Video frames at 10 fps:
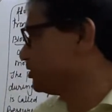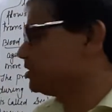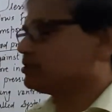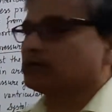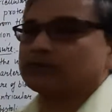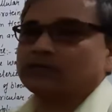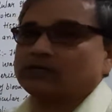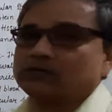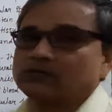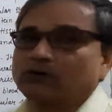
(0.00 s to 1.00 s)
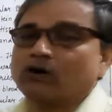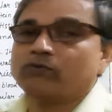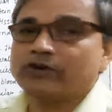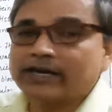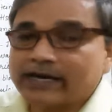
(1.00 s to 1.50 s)
these substance,
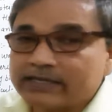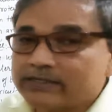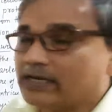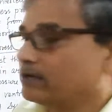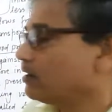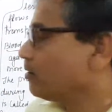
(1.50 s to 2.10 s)
or we can say